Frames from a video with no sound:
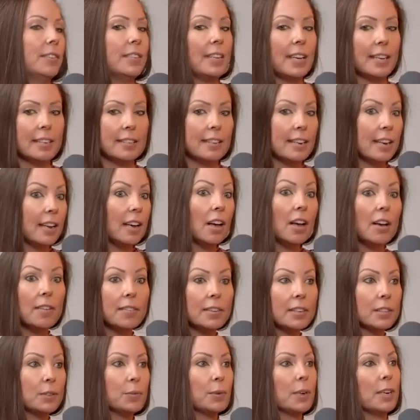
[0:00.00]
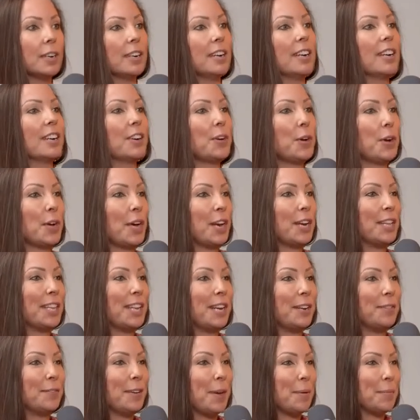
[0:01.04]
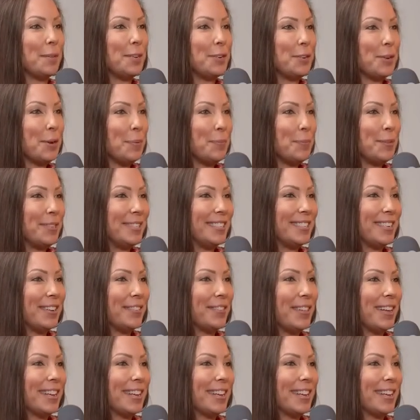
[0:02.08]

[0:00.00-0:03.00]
take today off because we're going on a little family trip and stuff